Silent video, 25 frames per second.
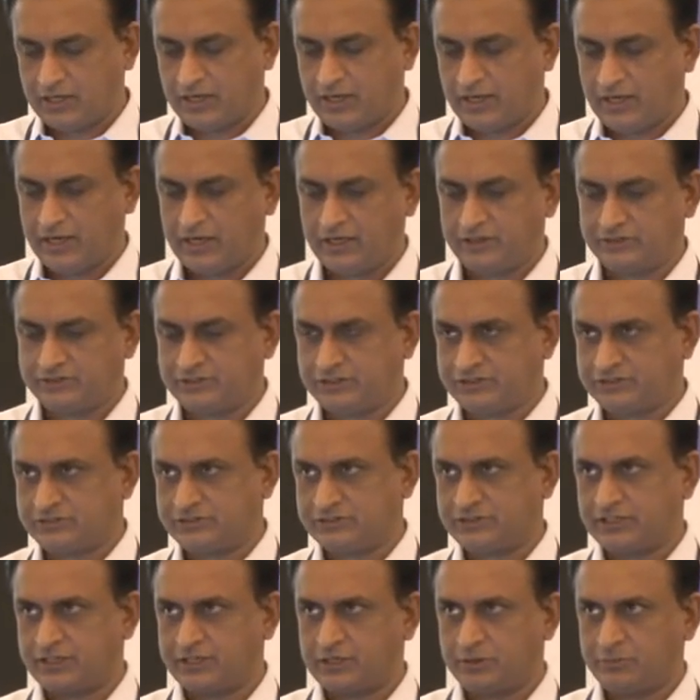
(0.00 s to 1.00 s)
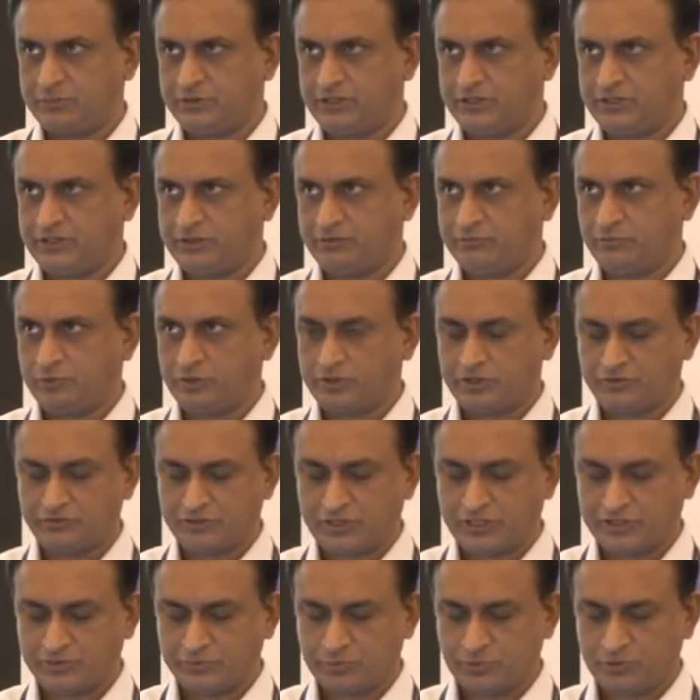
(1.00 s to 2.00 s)
And since the competitive mode of
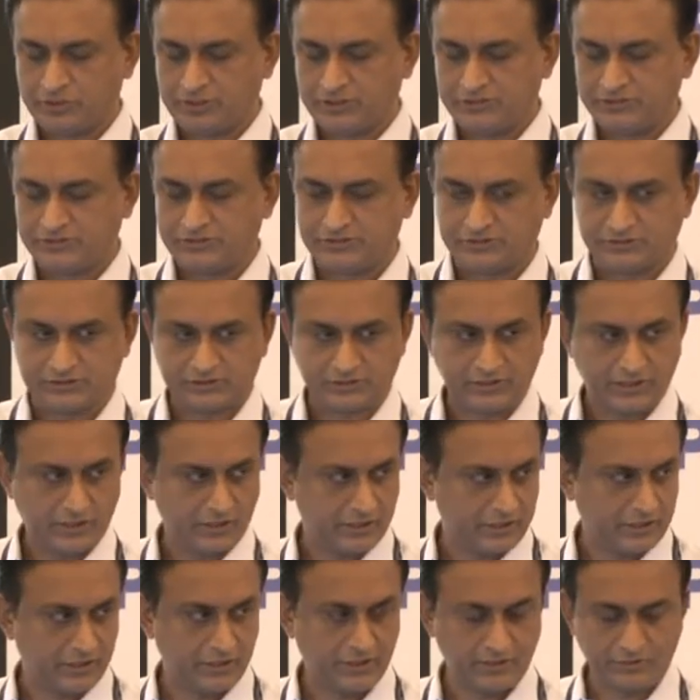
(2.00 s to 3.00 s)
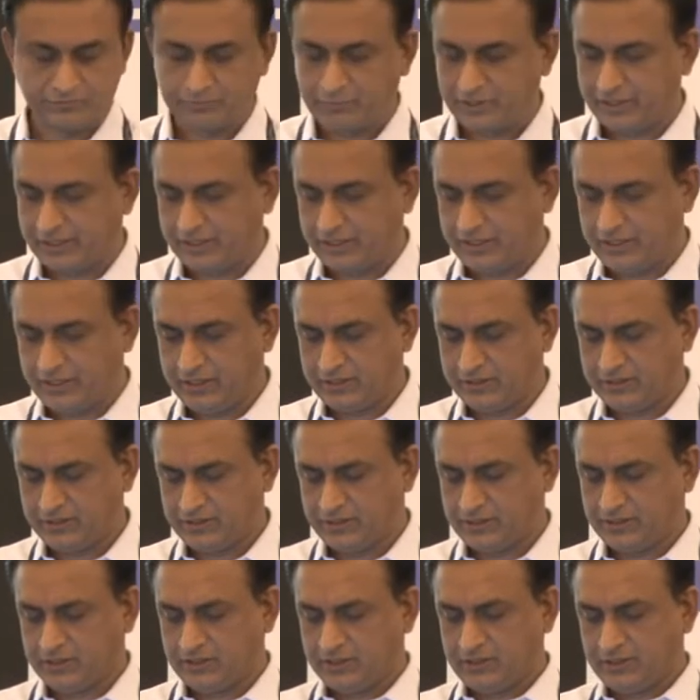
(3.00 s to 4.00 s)
transport is by air,
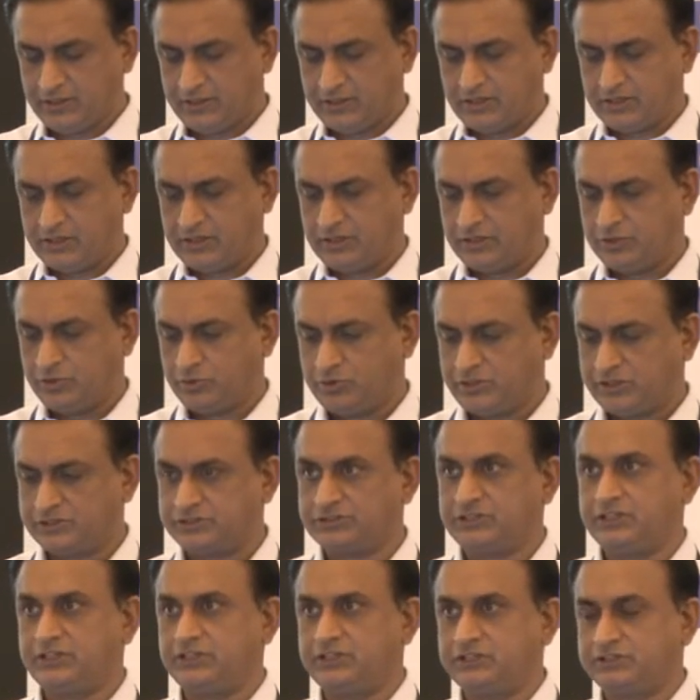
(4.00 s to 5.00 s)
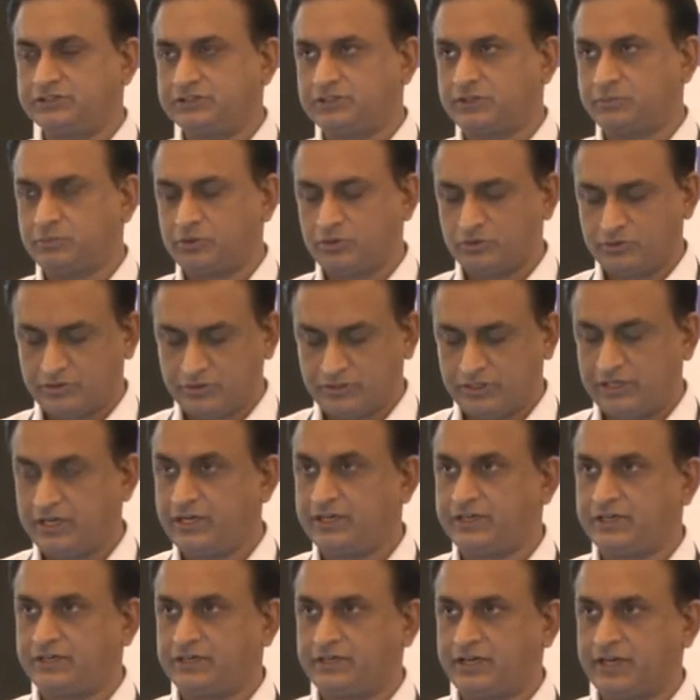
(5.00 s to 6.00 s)
you can see it is about
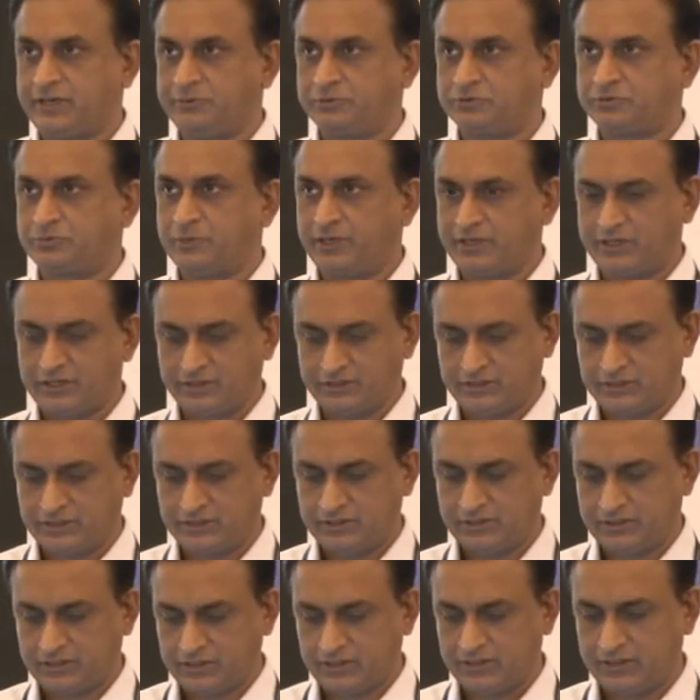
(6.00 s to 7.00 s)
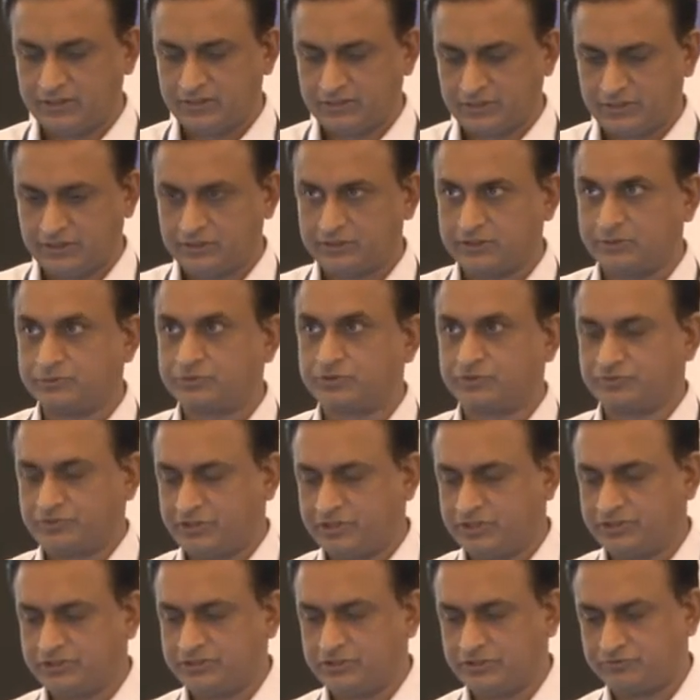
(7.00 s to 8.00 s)
8 times better than air in terms of
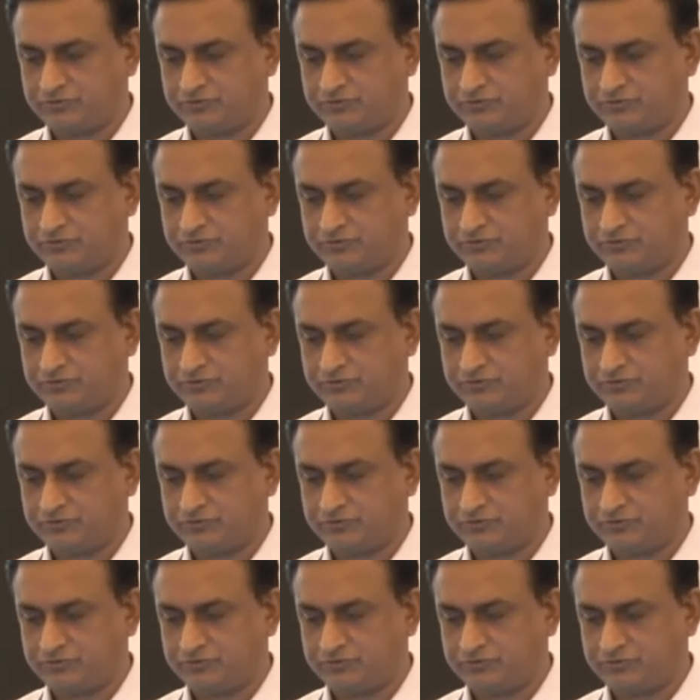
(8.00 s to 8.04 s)
energy